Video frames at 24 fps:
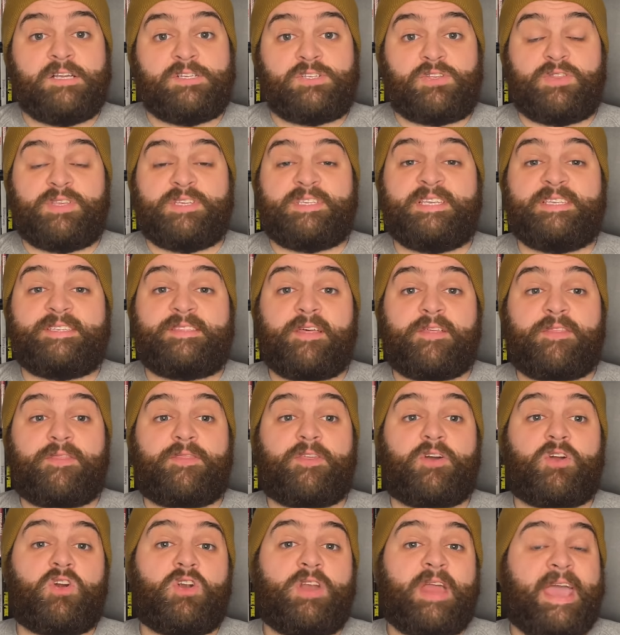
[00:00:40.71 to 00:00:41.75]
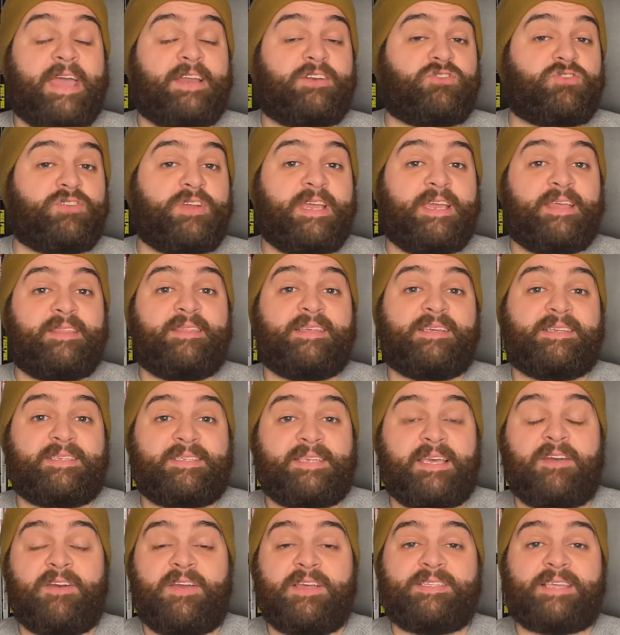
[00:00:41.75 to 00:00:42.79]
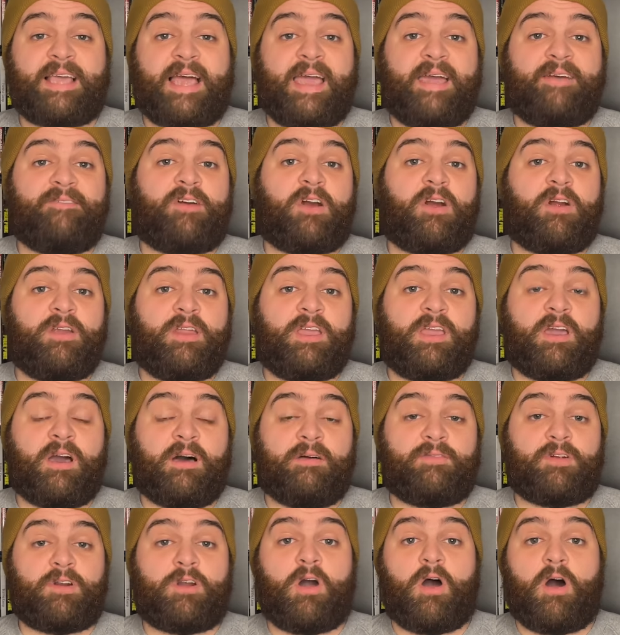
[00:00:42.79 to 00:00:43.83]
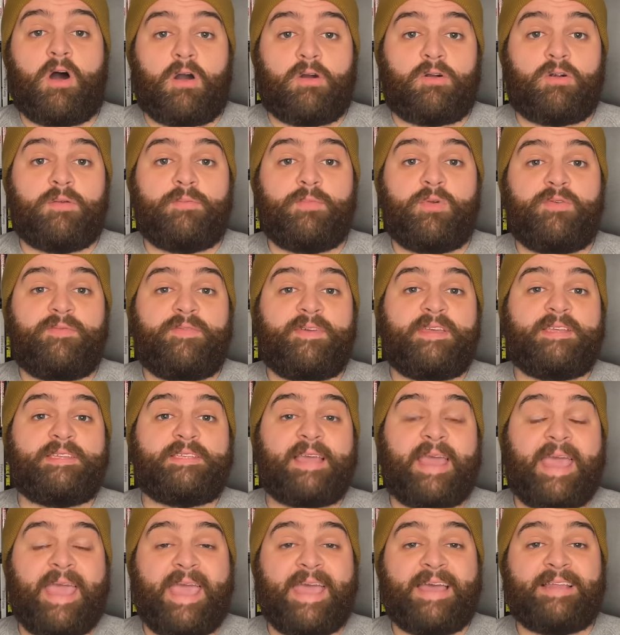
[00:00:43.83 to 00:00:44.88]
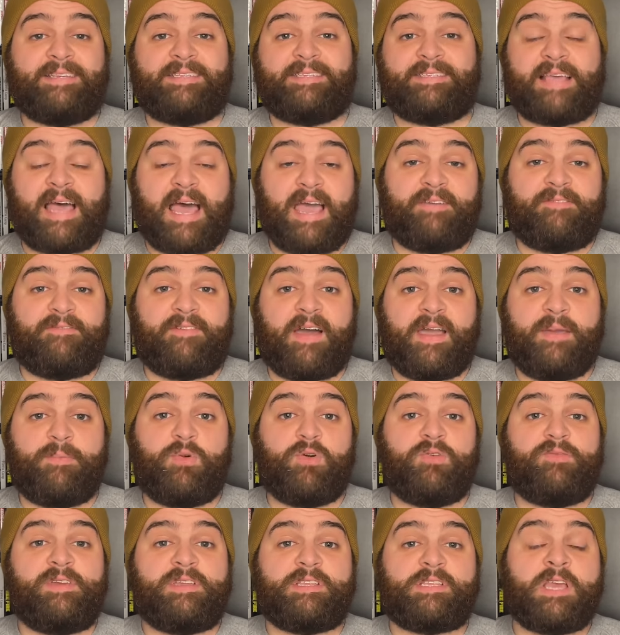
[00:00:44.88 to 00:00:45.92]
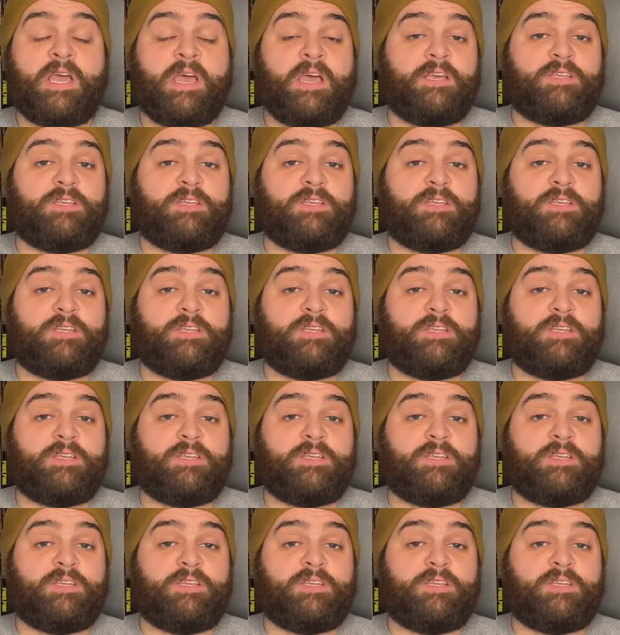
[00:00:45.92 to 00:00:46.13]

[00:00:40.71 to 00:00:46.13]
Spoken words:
So this is the third entry in this series. I have already covered horror movies and sci-fi movies.